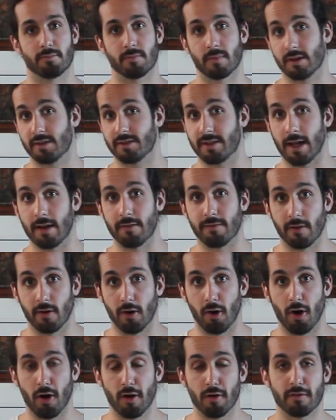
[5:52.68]
self
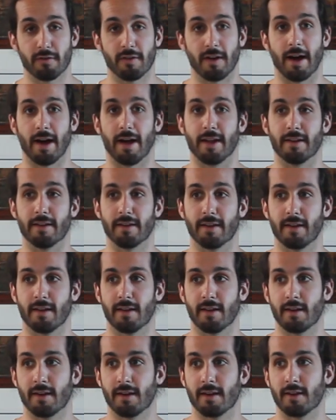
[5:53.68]
love and
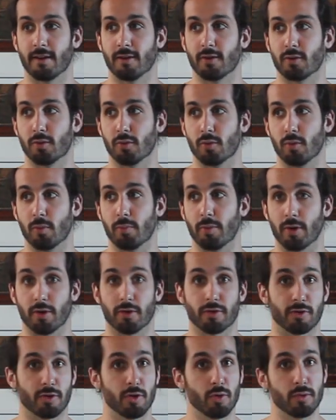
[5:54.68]
to
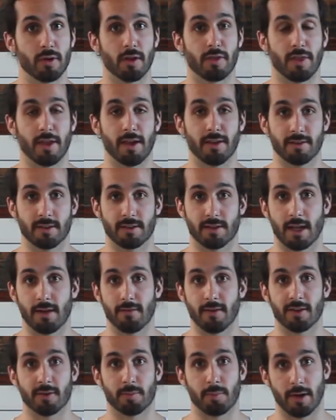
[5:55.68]
pursue the things that give
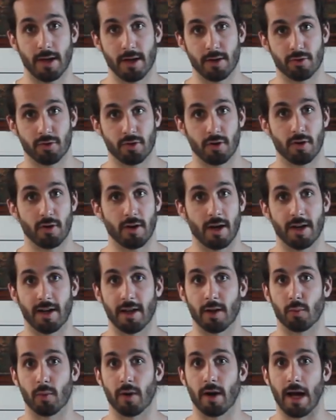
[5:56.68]
us pleasure and
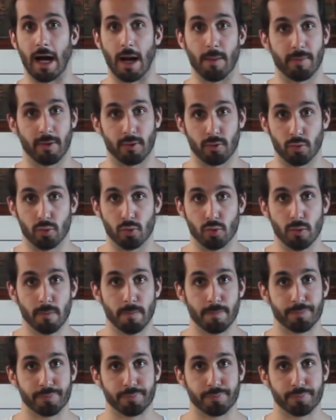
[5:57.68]
that we are happy to do.